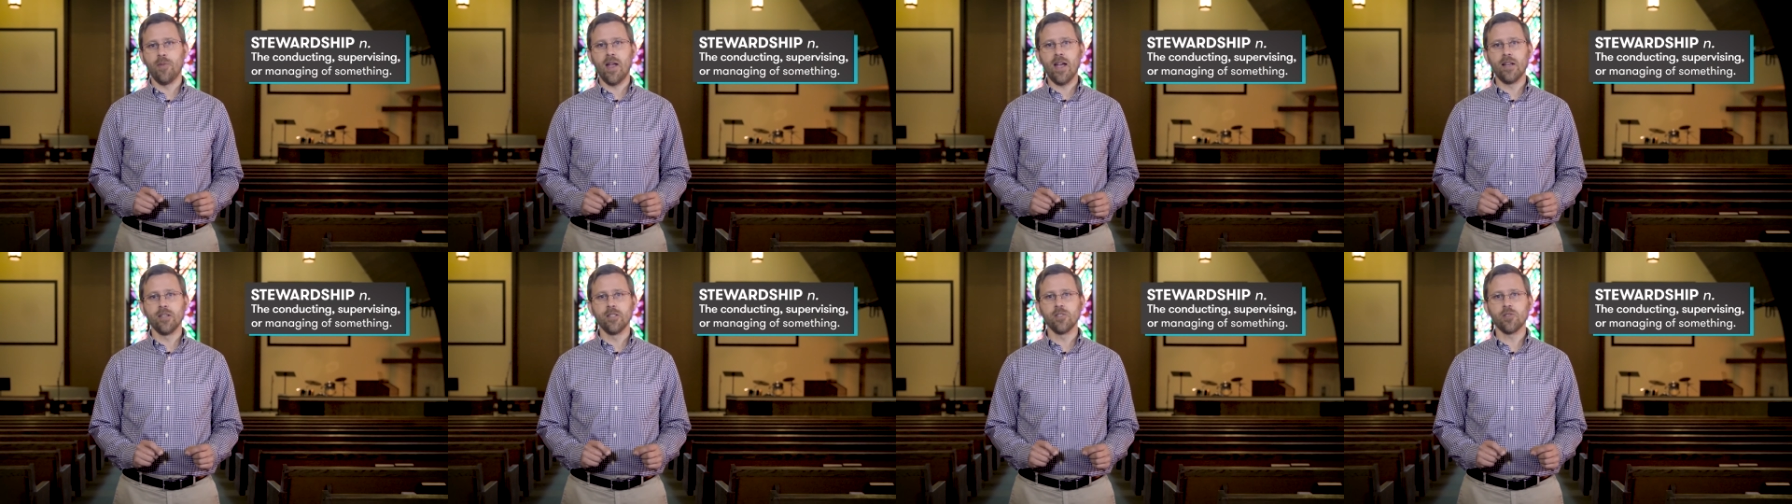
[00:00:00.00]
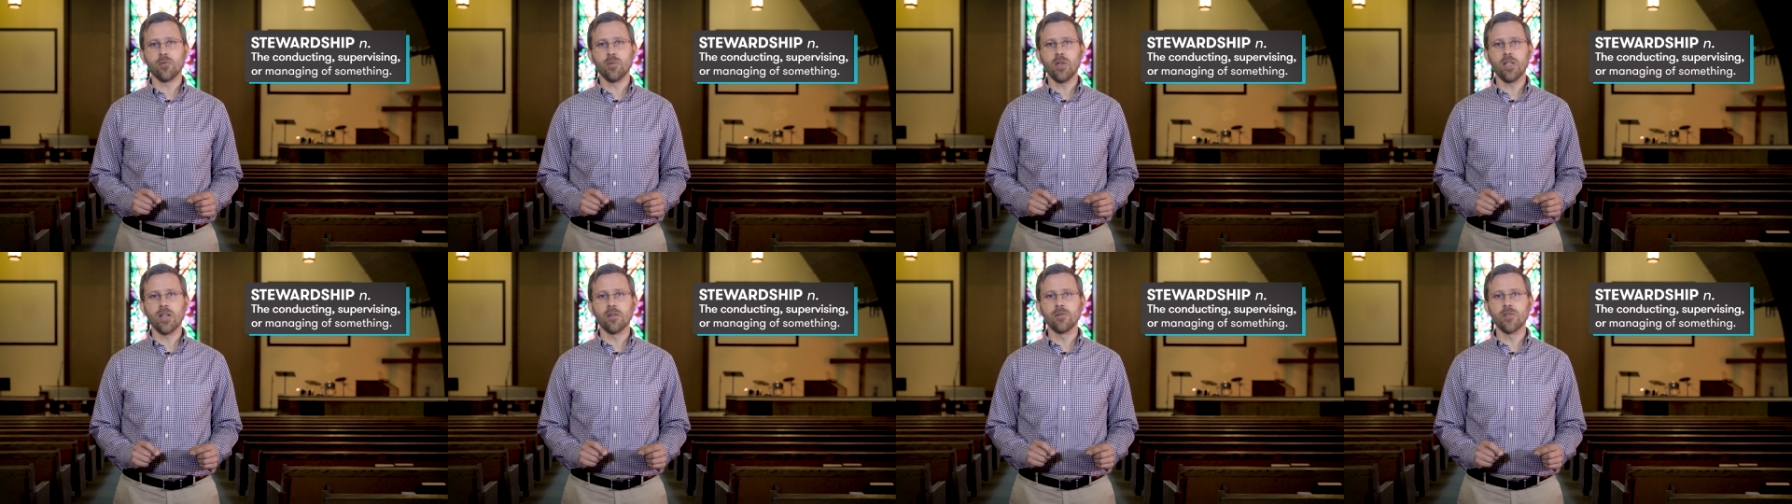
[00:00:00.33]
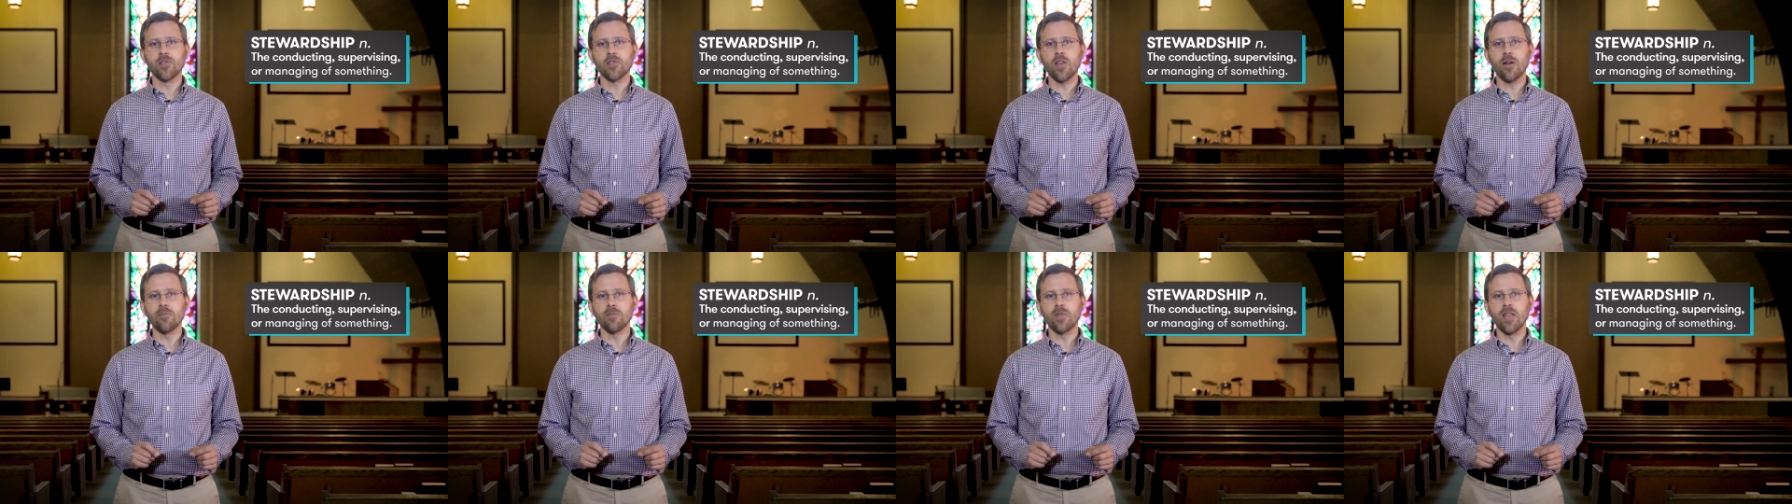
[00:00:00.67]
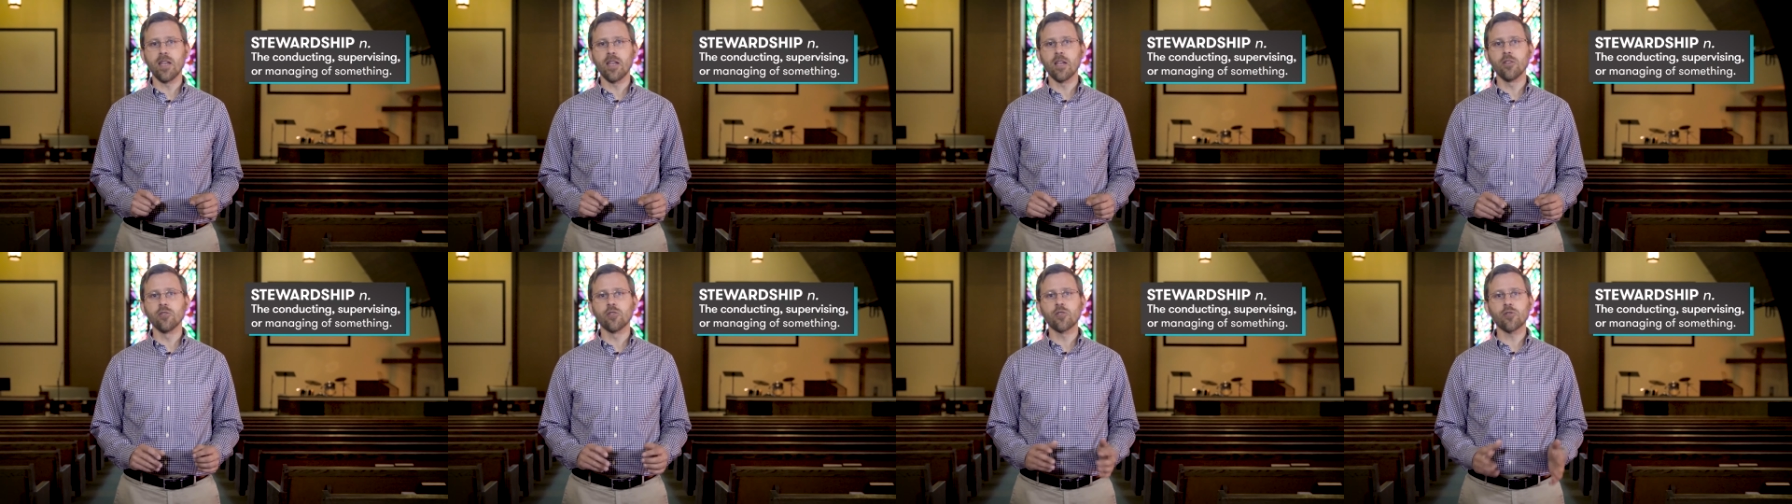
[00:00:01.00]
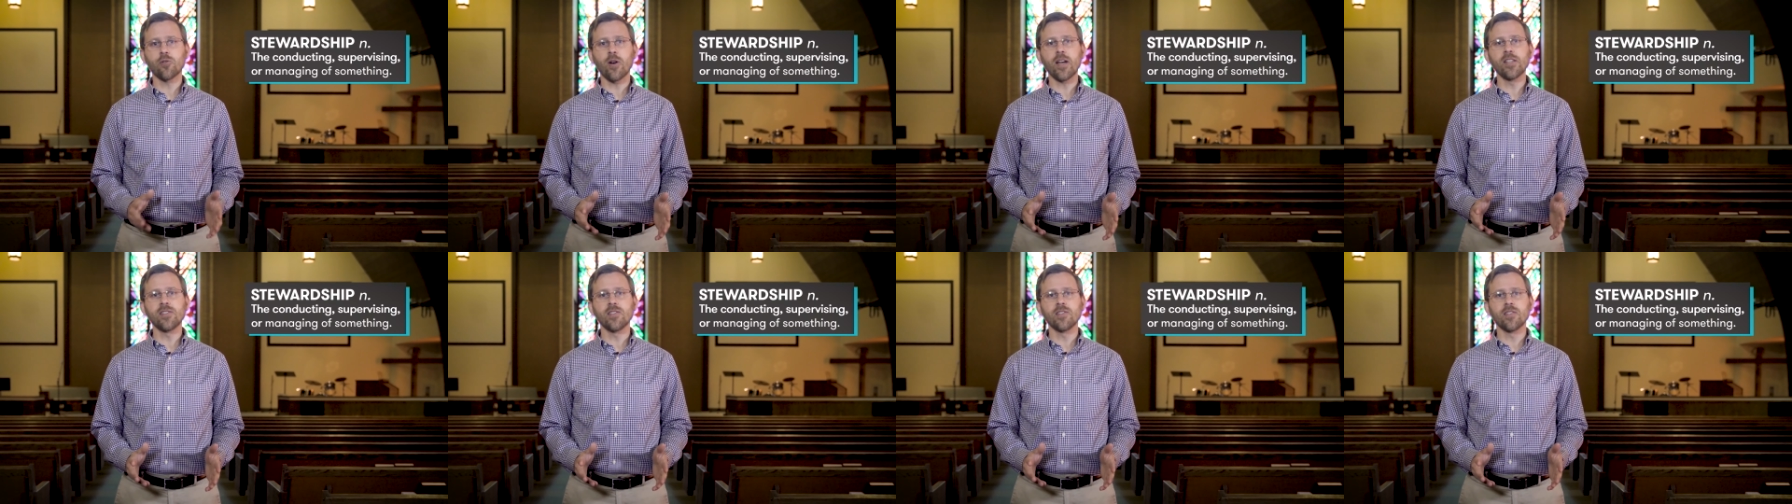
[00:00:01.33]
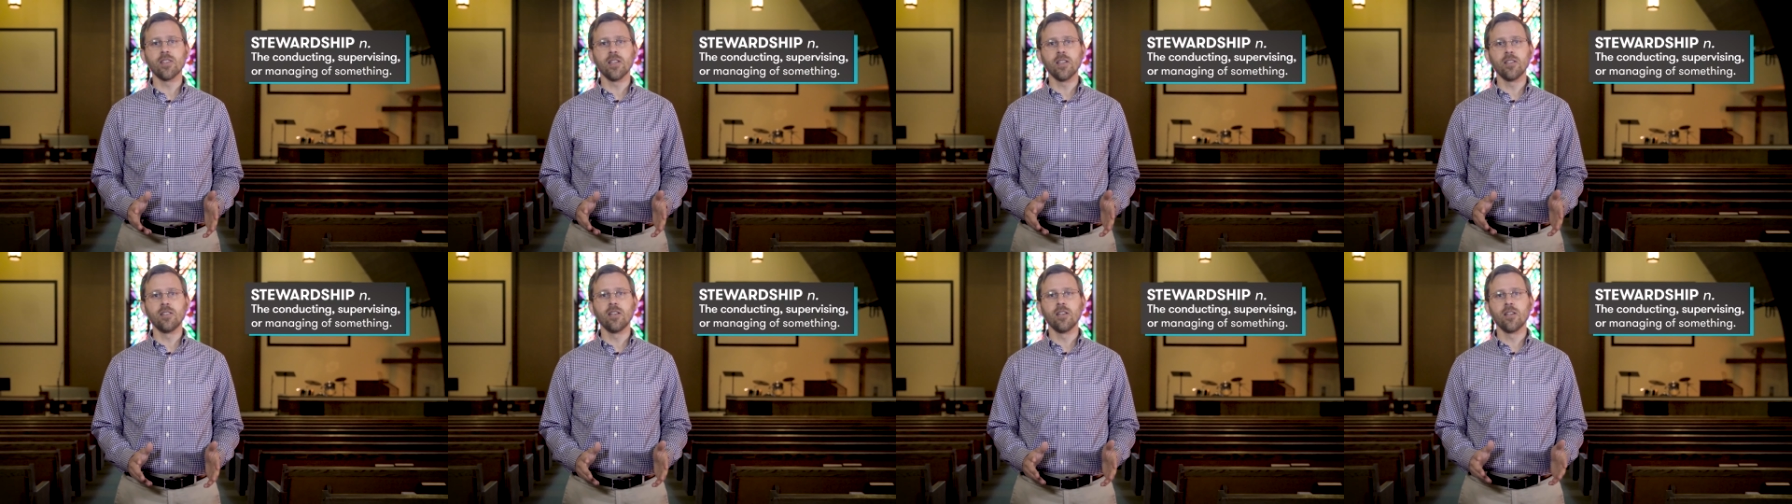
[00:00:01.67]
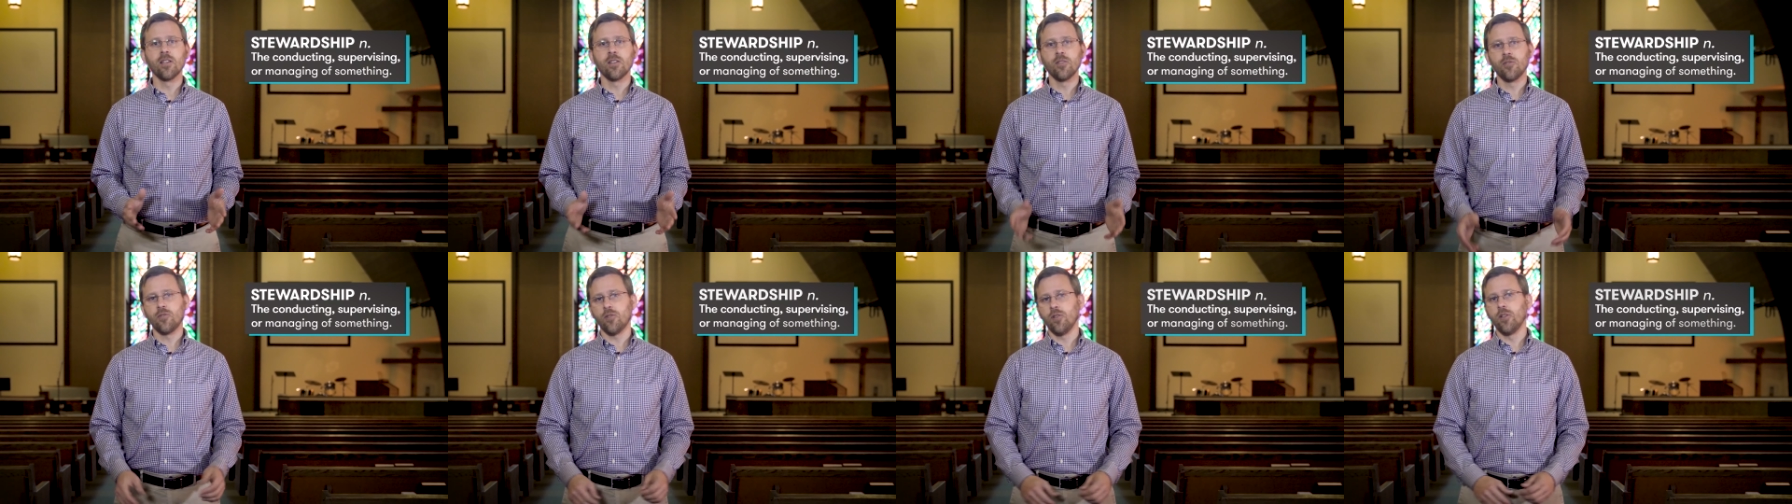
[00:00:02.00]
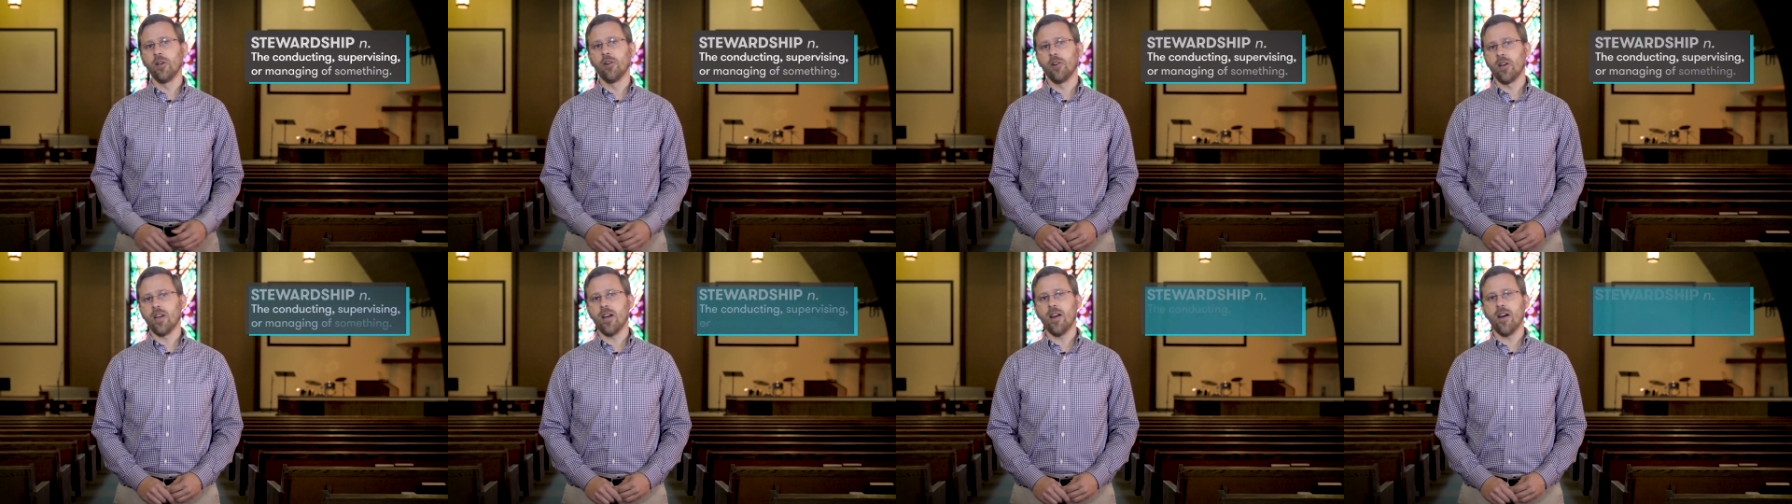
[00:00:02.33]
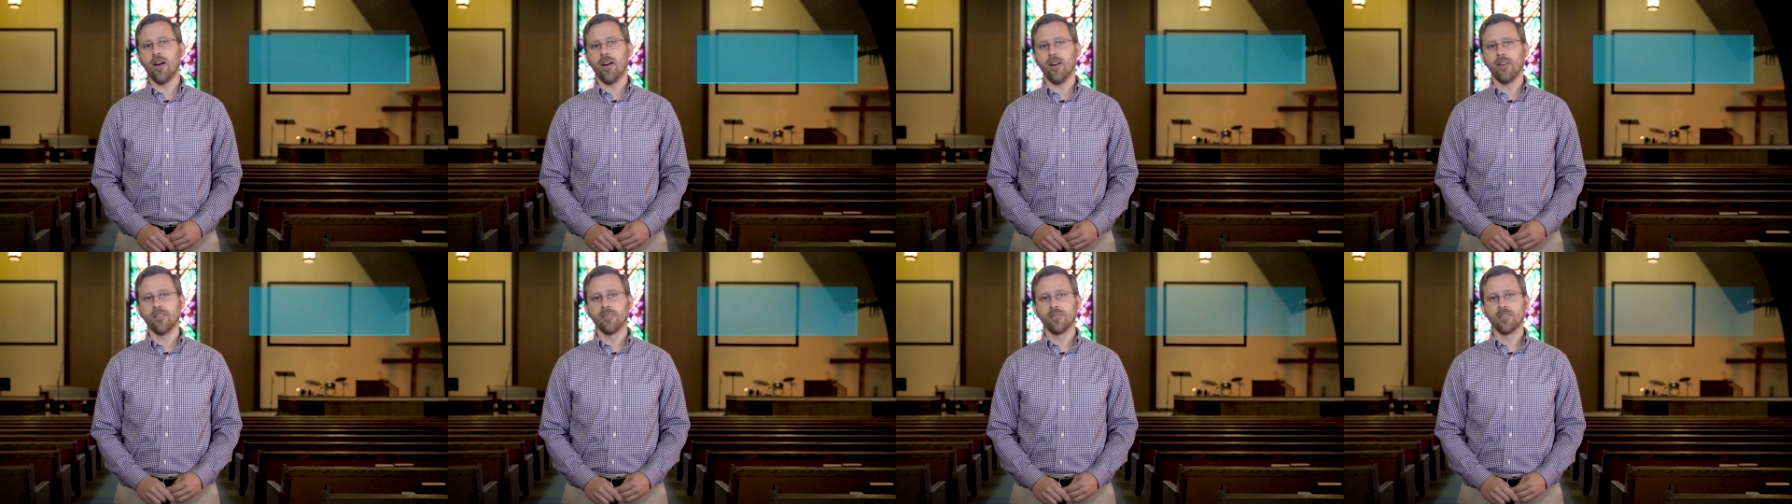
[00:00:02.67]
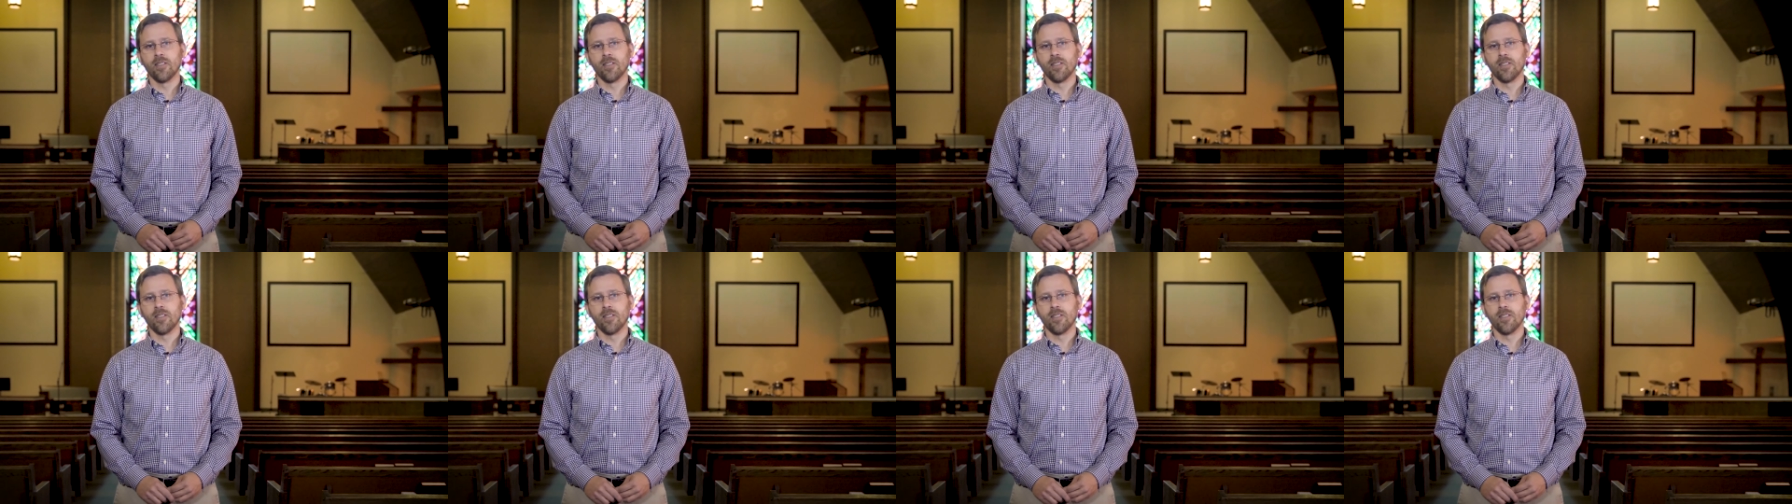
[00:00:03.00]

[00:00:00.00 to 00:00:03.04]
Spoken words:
management of something entrusted to your care.